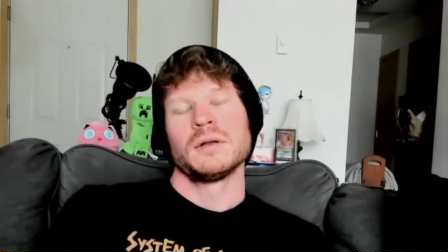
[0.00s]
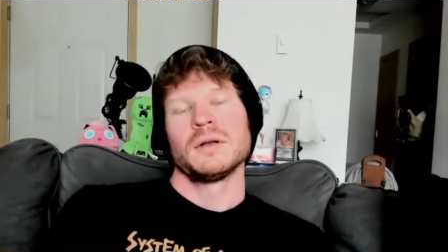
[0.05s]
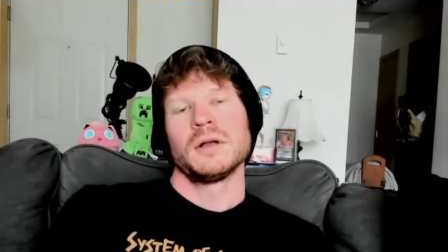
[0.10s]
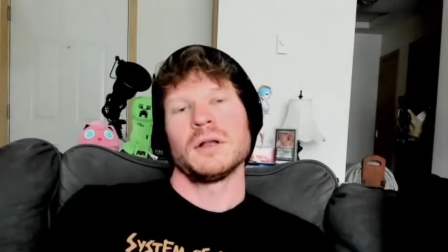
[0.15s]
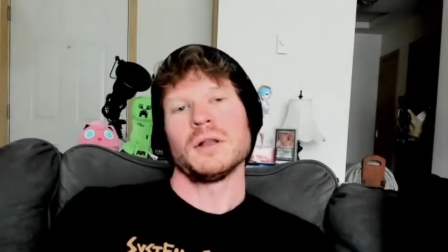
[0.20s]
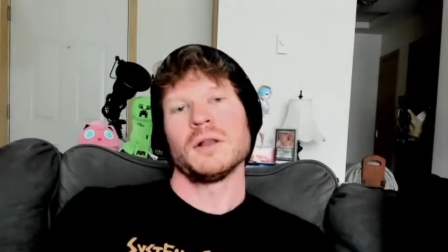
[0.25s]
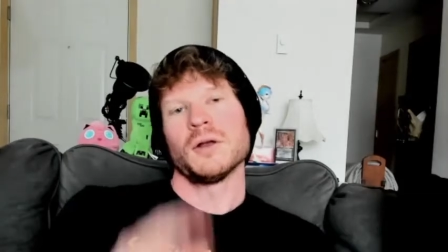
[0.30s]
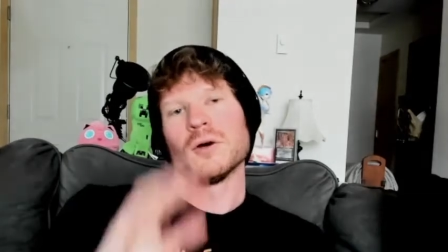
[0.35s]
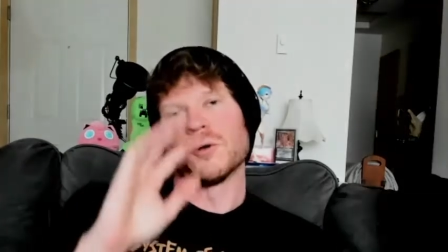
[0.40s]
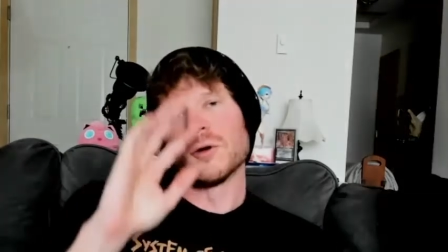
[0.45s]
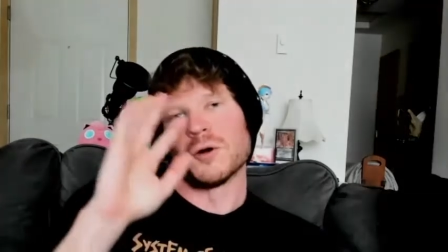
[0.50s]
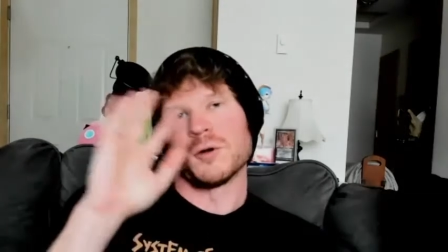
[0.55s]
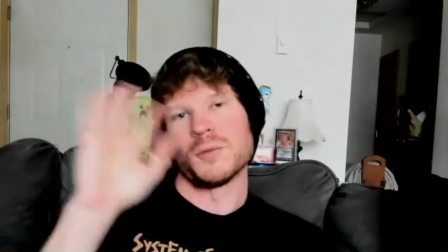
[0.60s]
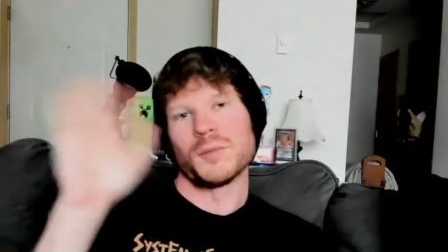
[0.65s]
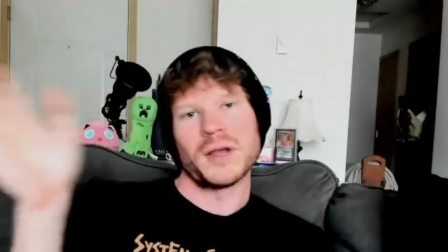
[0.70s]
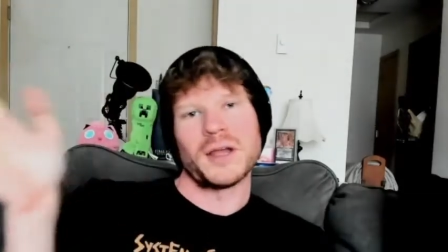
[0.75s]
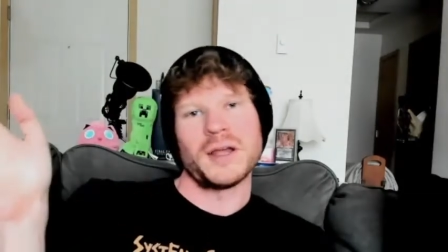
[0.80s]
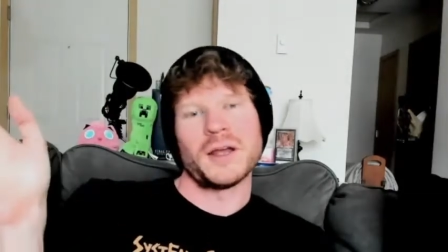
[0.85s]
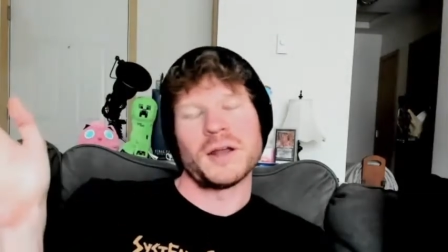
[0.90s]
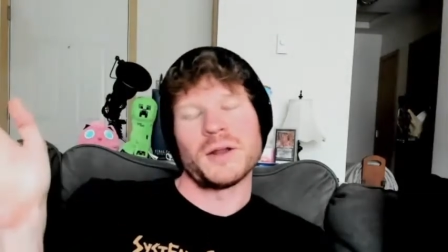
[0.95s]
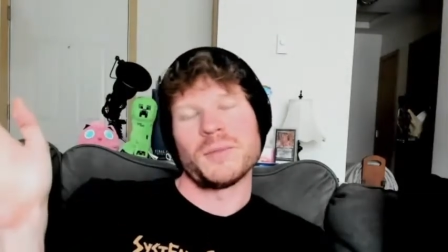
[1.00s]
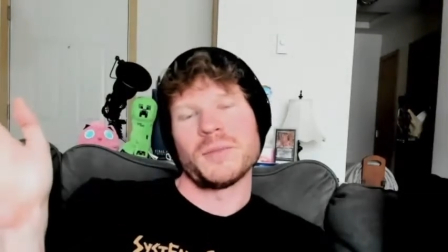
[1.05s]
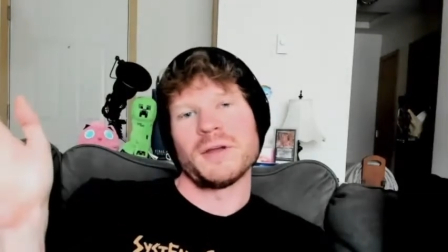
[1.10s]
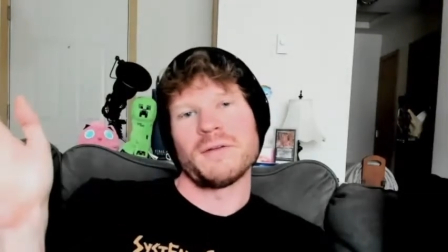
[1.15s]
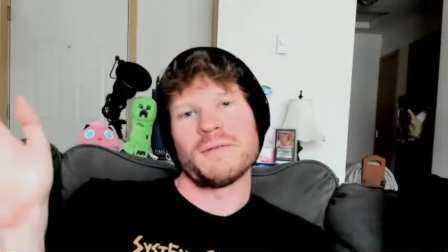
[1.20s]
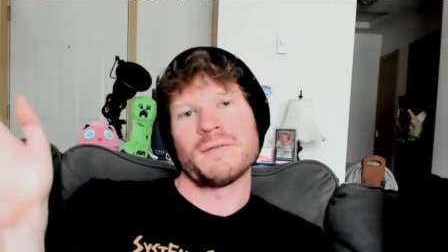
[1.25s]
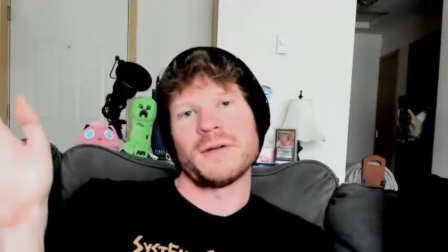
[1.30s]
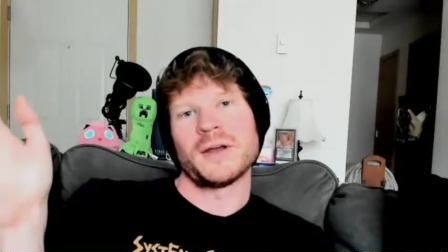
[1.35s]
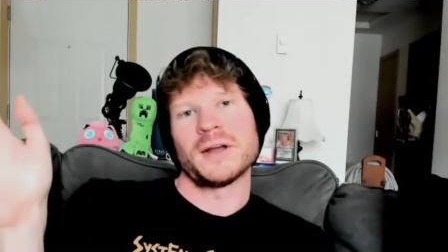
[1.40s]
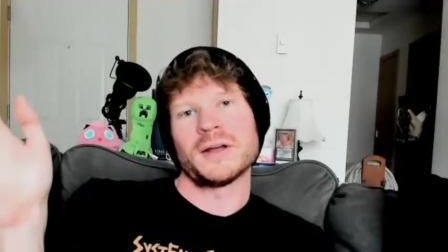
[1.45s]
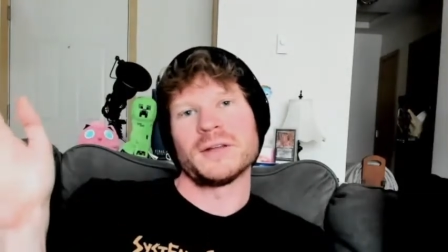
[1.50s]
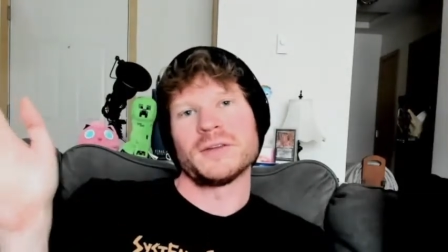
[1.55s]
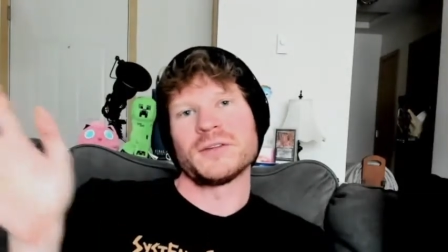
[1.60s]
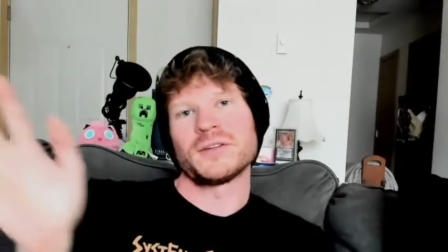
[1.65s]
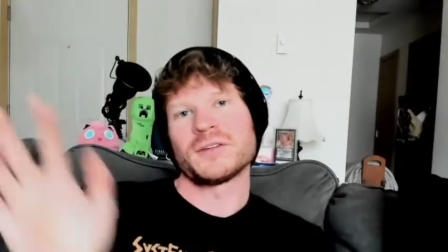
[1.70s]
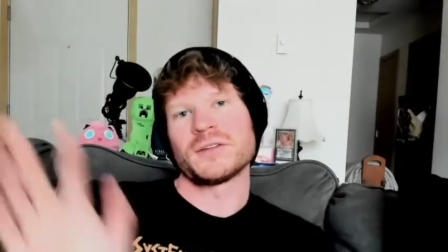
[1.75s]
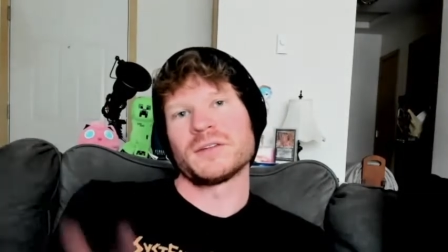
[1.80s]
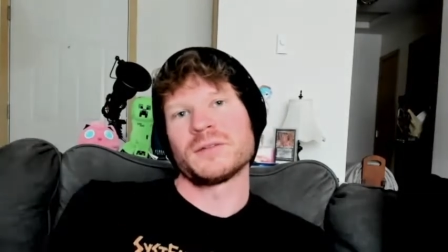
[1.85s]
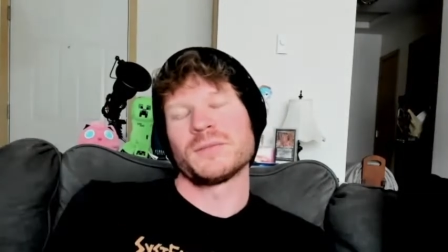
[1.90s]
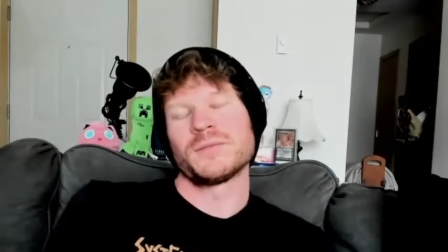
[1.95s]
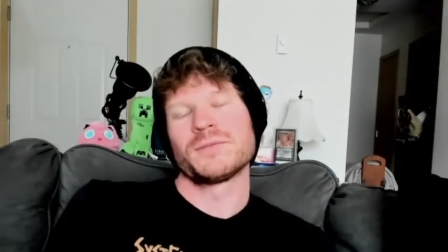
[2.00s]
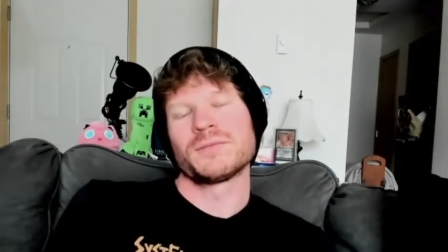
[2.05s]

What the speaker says: Hello, all my anime fans.